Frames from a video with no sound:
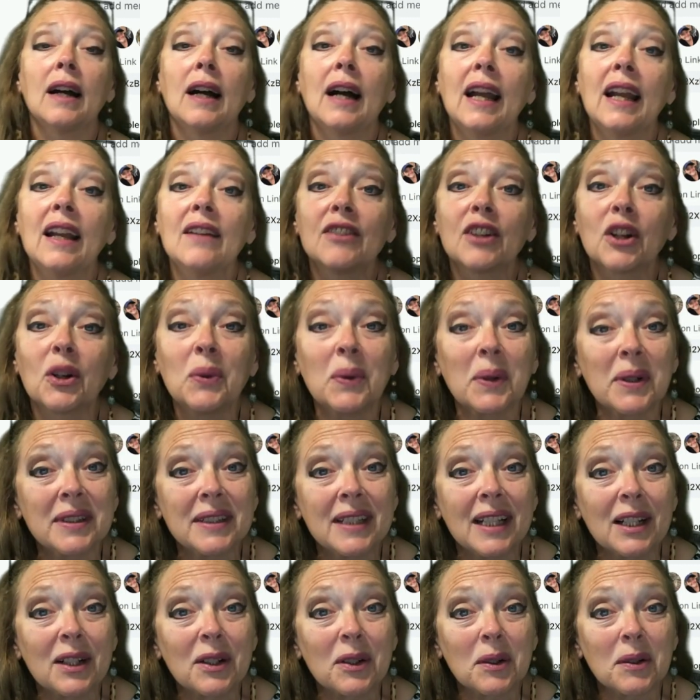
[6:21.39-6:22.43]
I have a
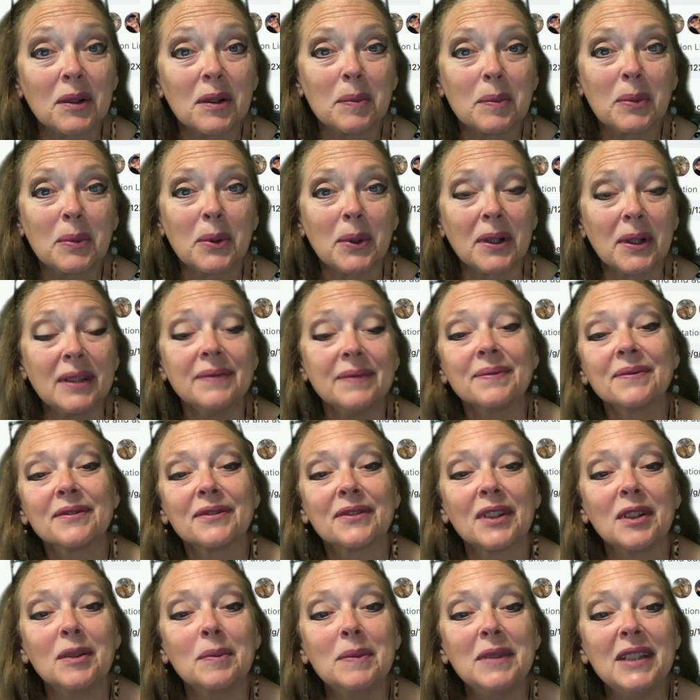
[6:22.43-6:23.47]
coordinator report
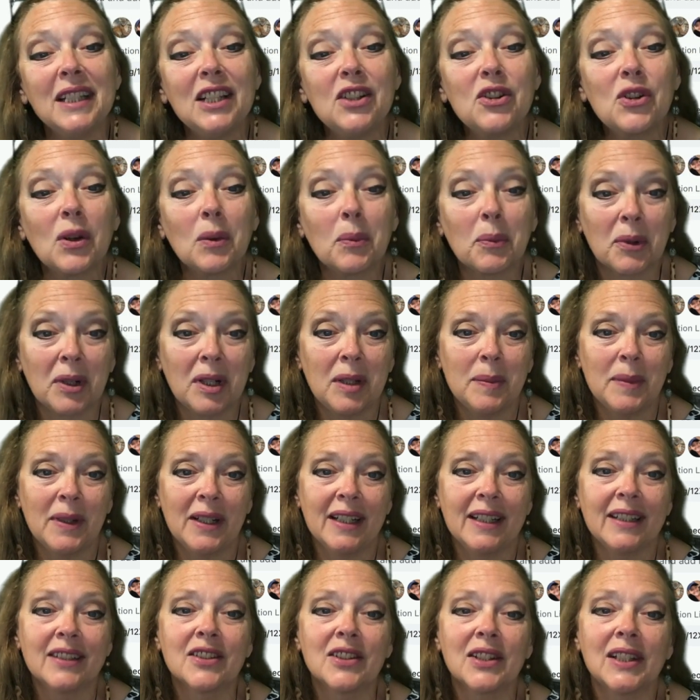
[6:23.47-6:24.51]
from Nisha
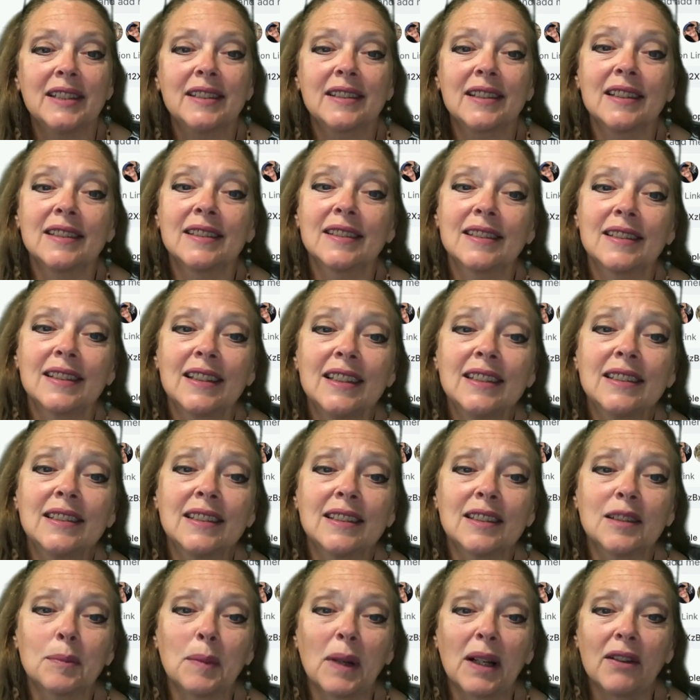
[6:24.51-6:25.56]
Prima, and she says, this
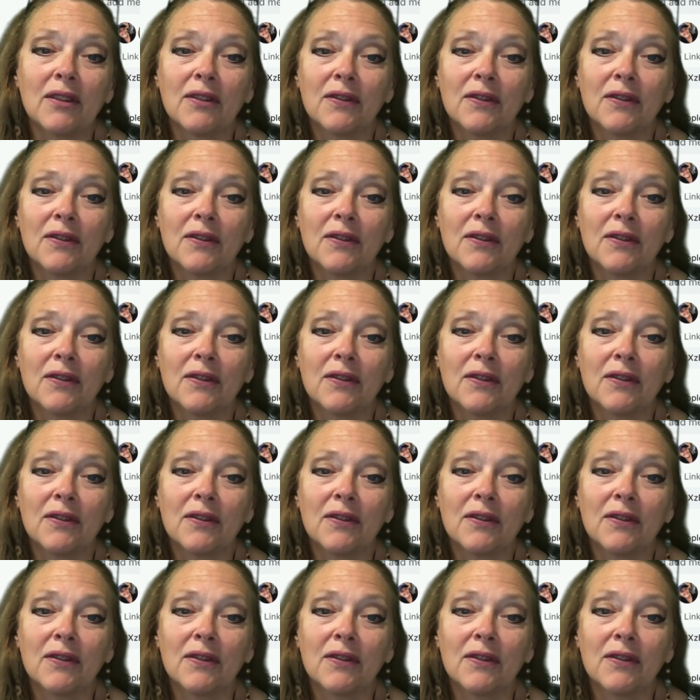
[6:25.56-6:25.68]
is my